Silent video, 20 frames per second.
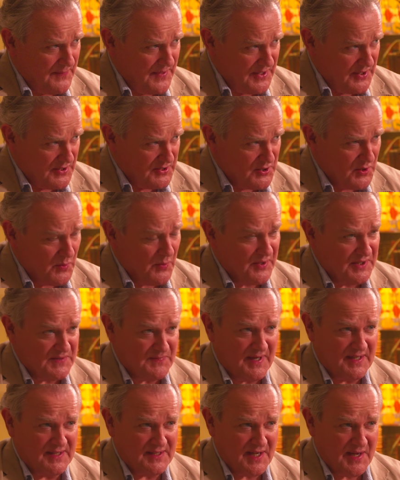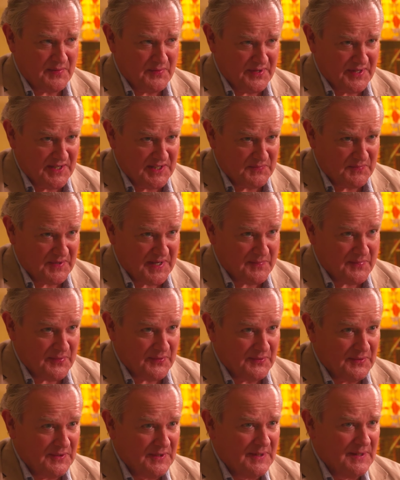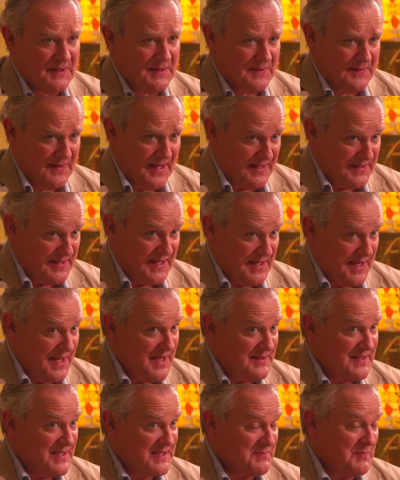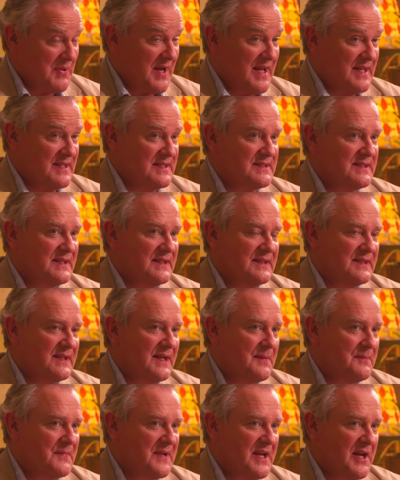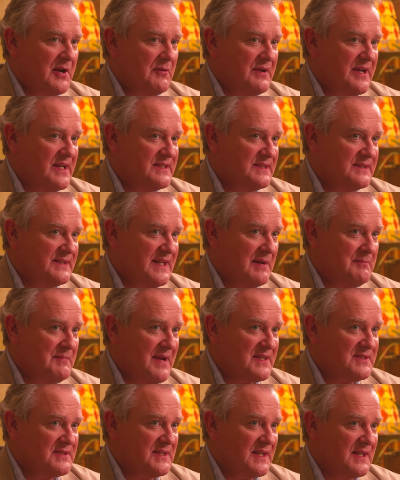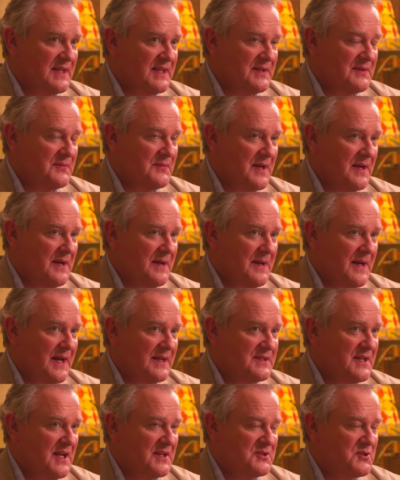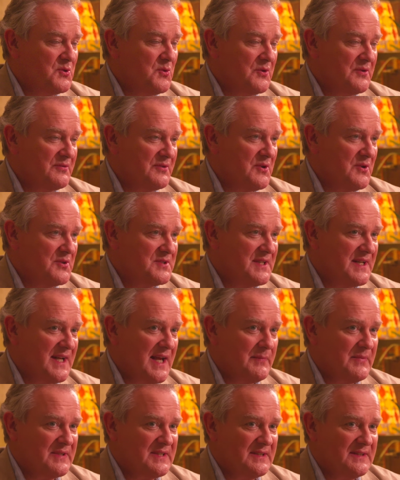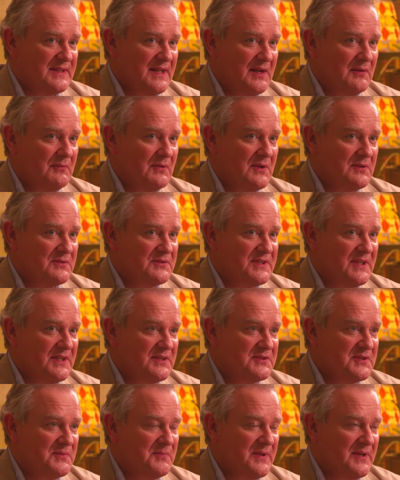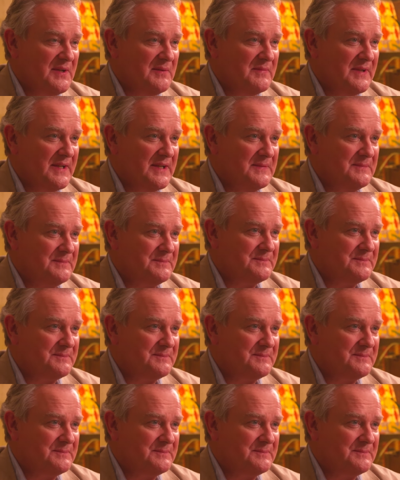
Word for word: but you do want to spend time with these people in the in this place. And um, he created that magically, uh, and, and Dawn, of course, inhabited that role so superbly.